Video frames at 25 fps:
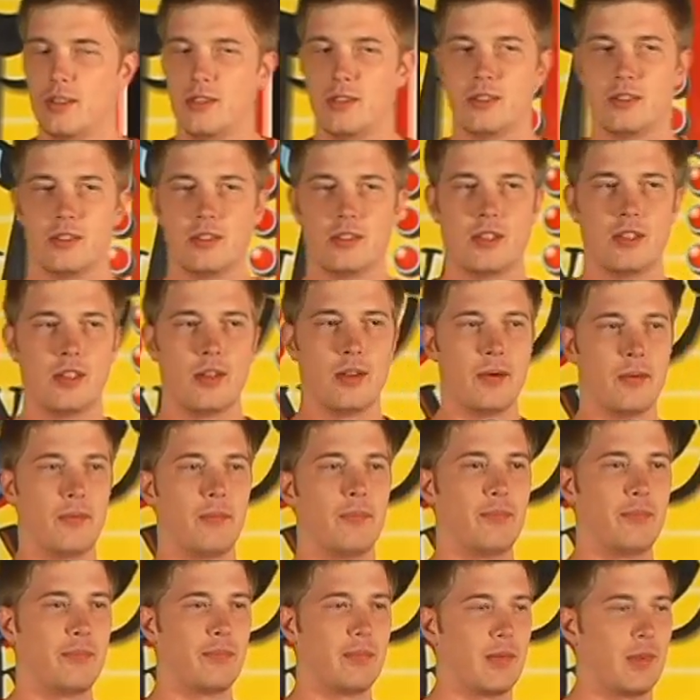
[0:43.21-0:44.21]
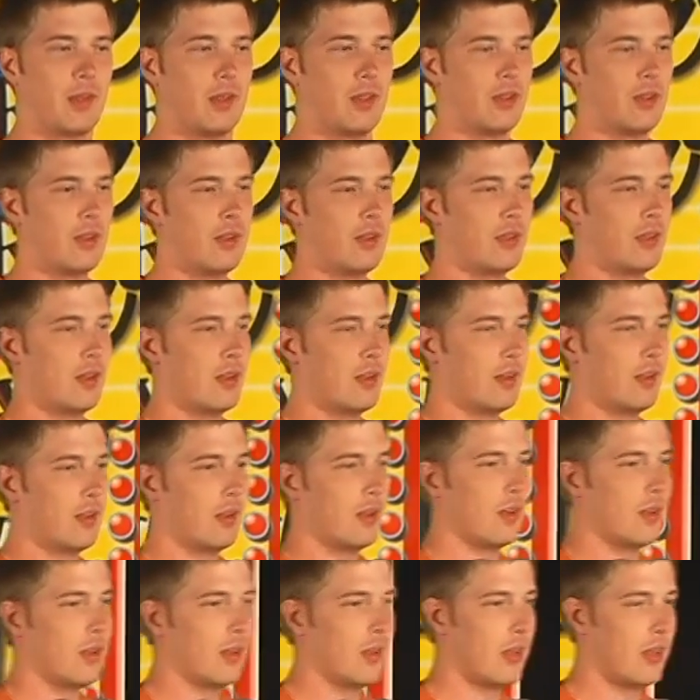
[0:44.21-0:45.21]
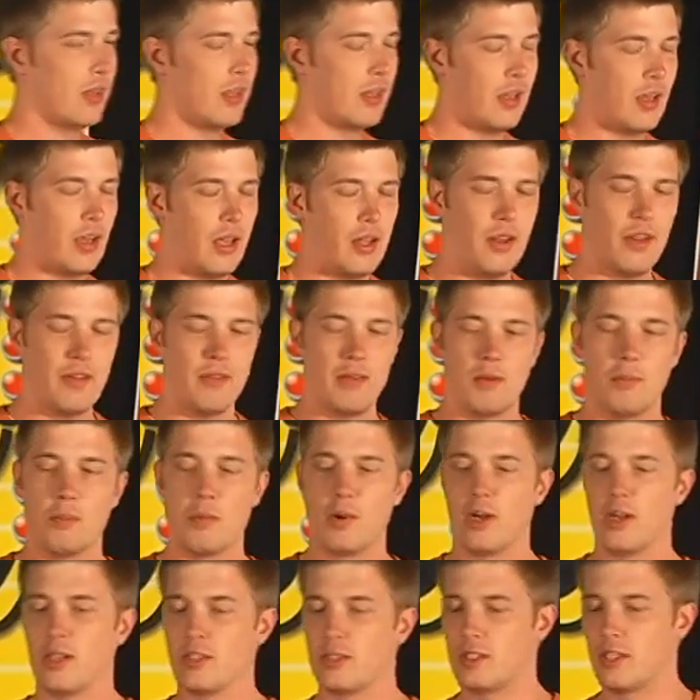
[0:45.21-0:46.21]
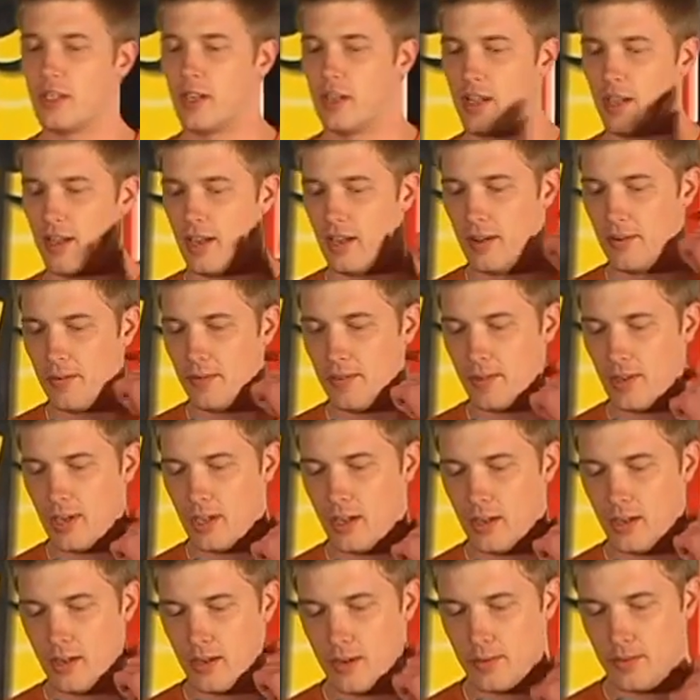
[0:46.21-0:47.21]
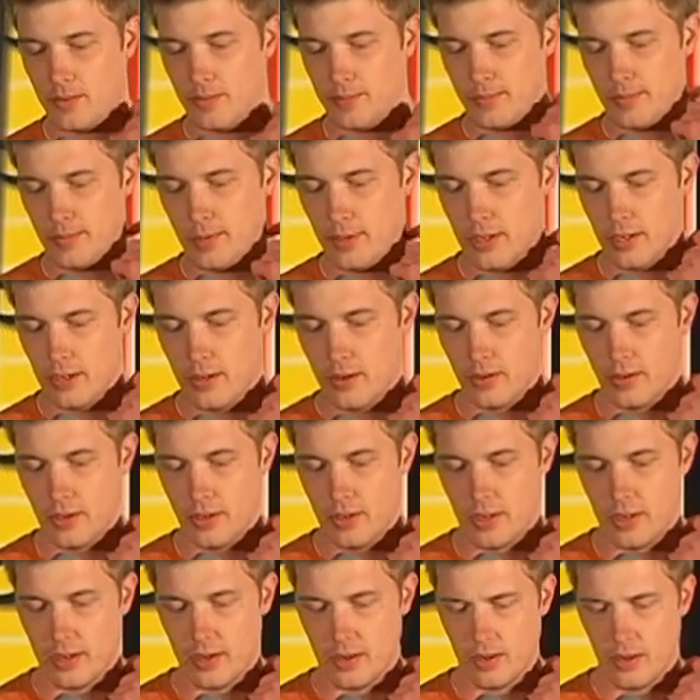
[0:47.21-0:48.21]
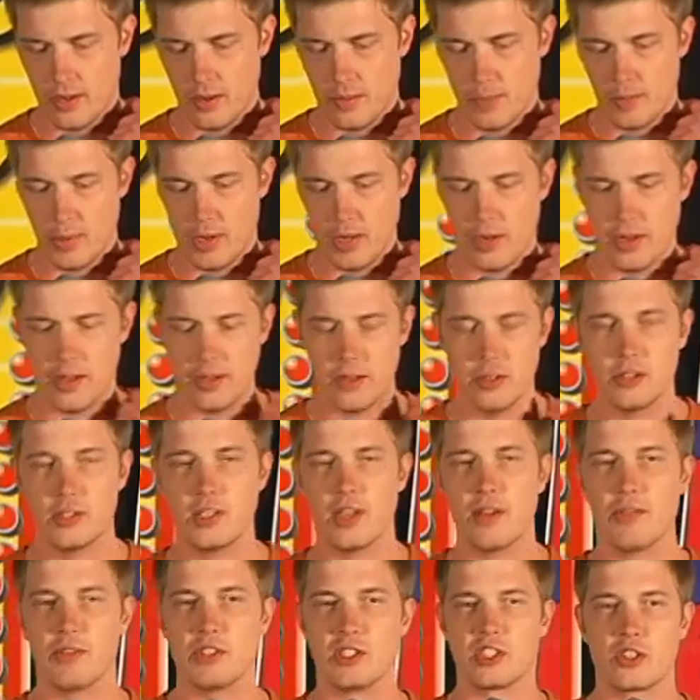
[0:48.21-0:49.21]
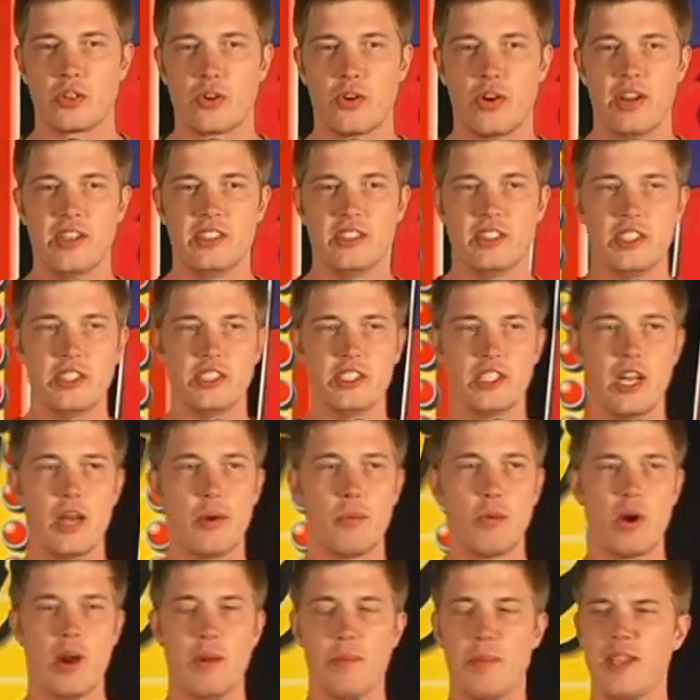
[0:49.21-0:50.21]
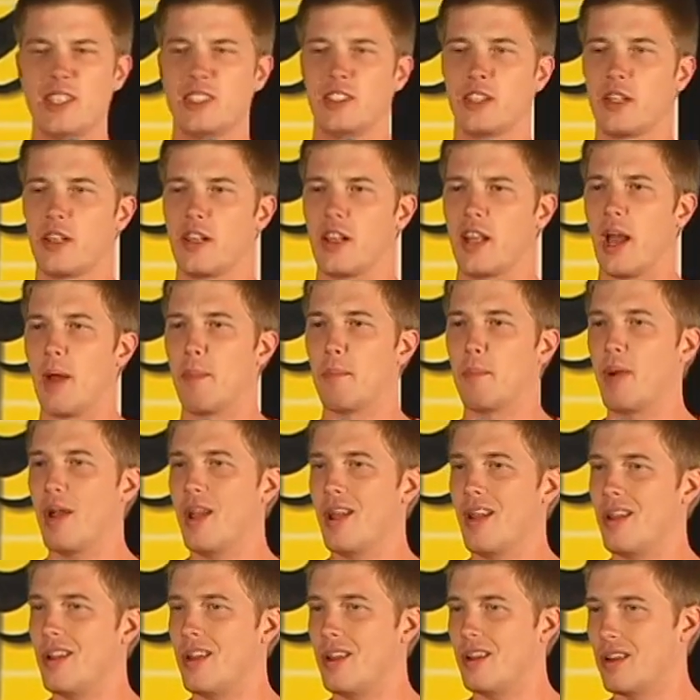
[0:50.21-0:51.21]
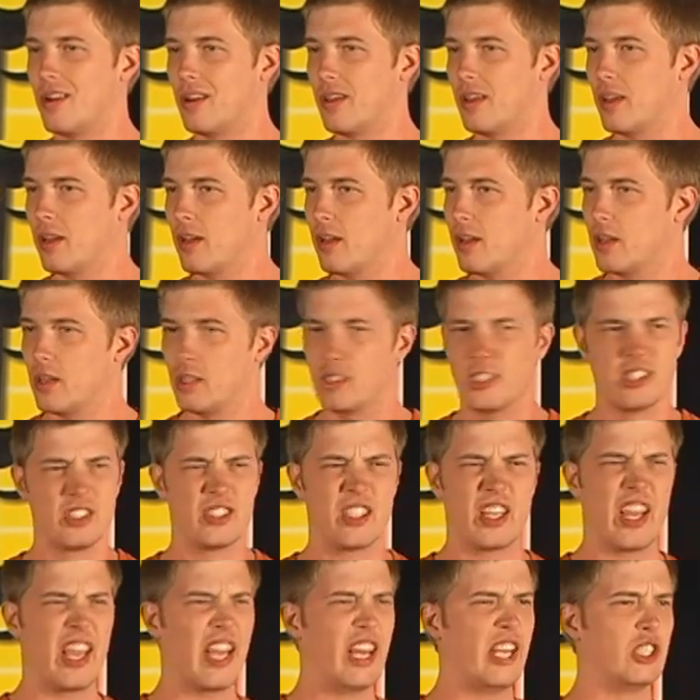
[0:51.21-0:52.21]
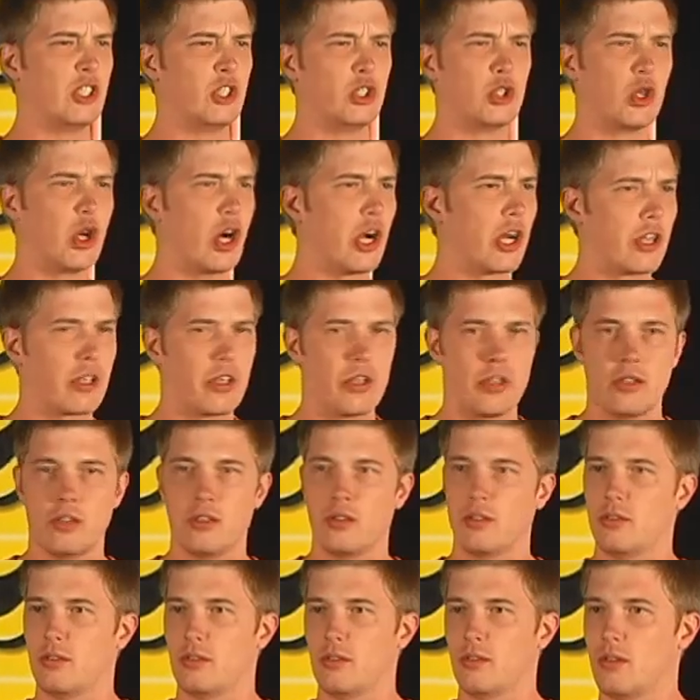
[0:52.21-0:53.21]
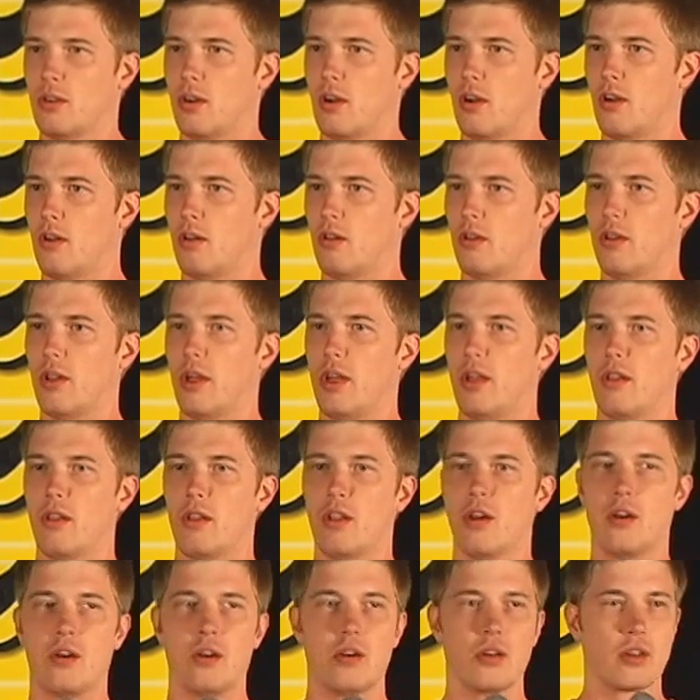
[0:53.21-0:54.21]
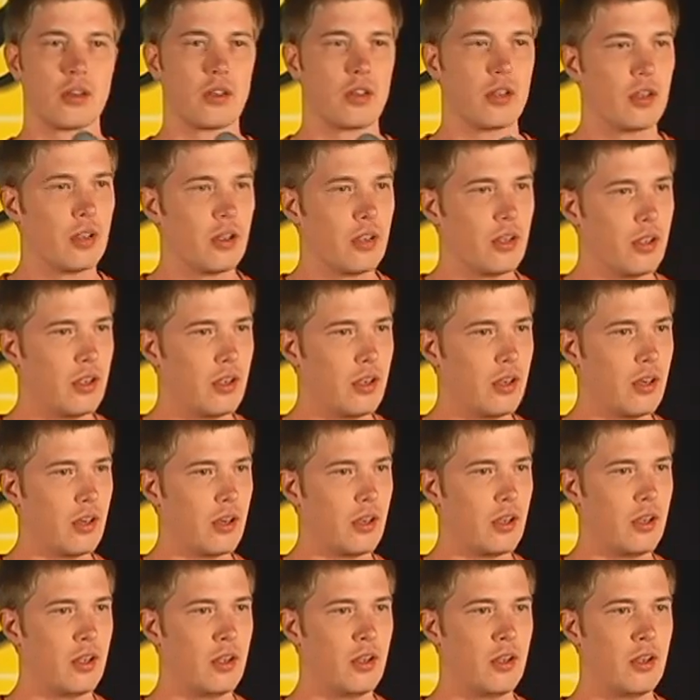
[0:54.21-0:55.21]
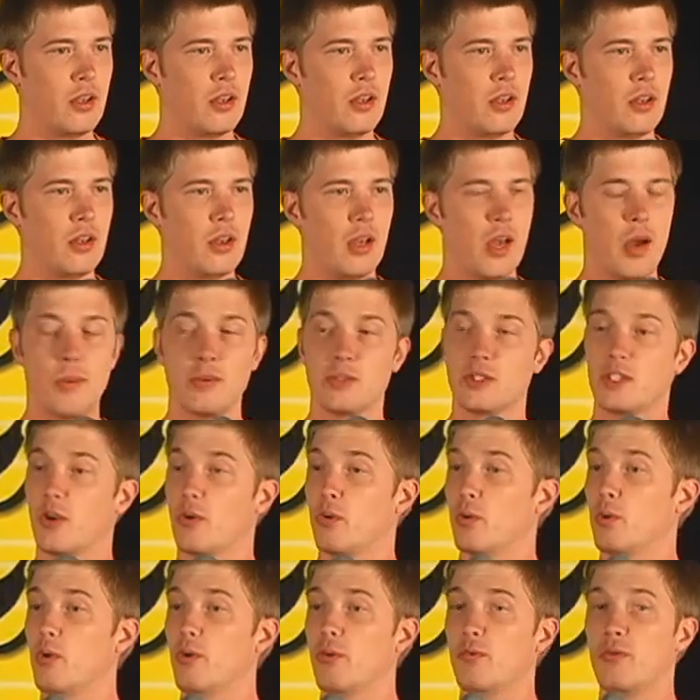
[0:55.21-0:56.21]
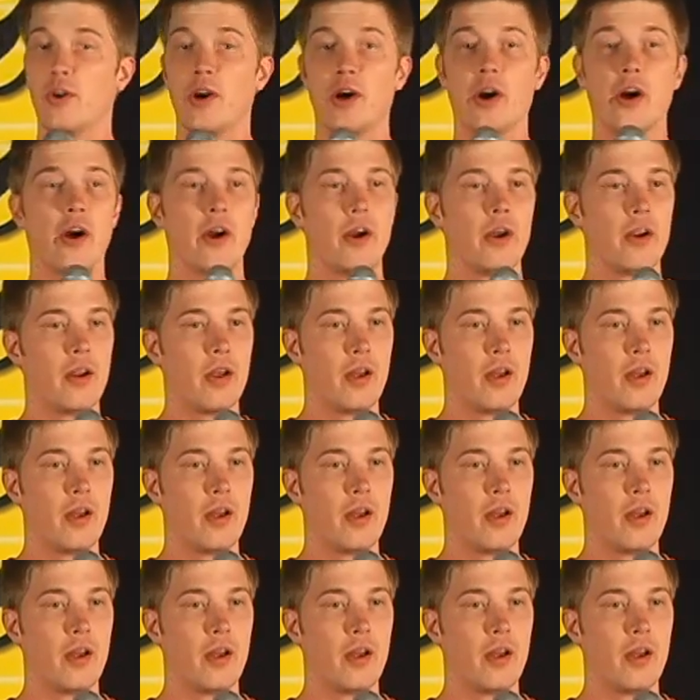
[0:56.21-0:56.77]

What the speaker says: So, I live in Boston. I have man, I used to have this crazy job where I basically got paid just to get drunk all day long. Yeah. I was a roofer.